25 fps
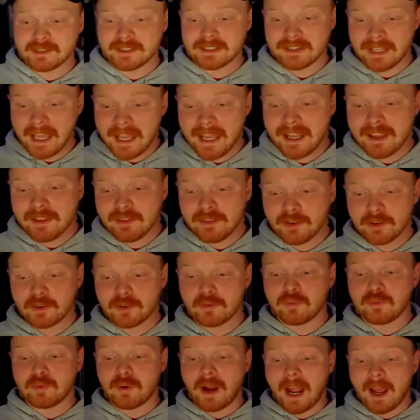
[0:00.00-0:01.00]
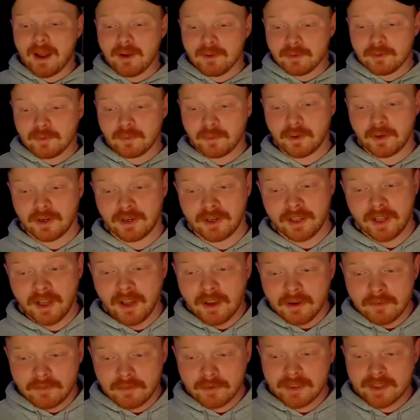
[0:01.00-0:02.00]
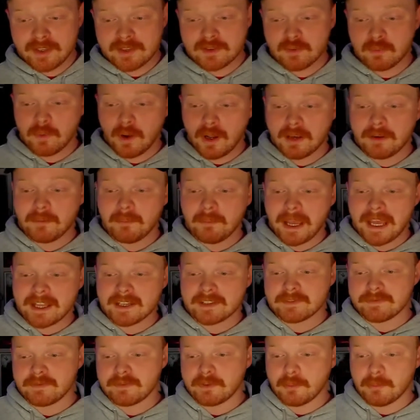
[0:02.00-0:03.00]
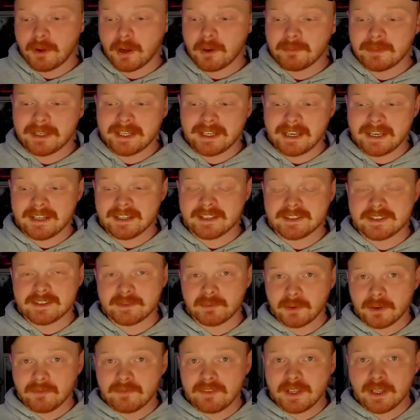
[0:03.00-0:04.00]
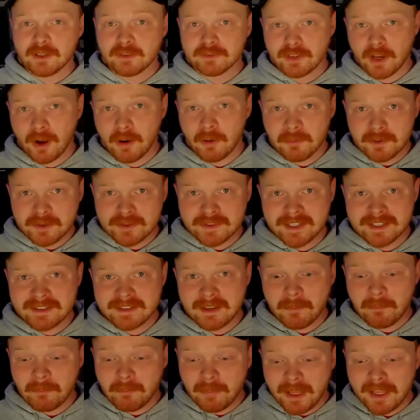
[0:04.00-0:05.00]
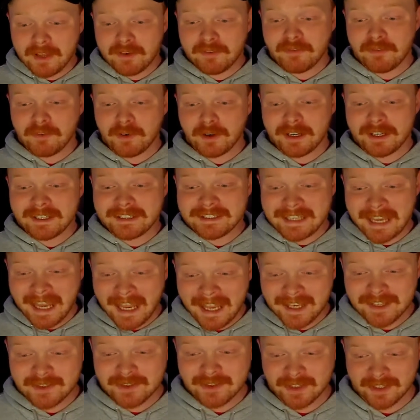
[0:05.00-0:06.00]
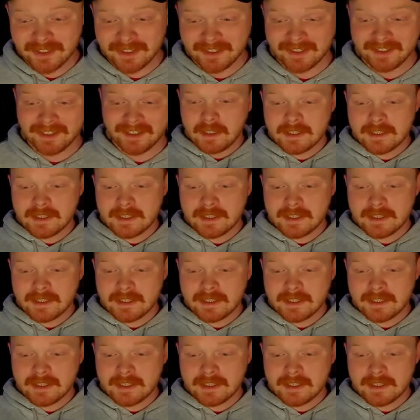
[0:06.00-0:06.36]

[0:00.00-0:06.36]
laying the groundwork for this one masterful moment, and it's revealed almost as a bid for attention.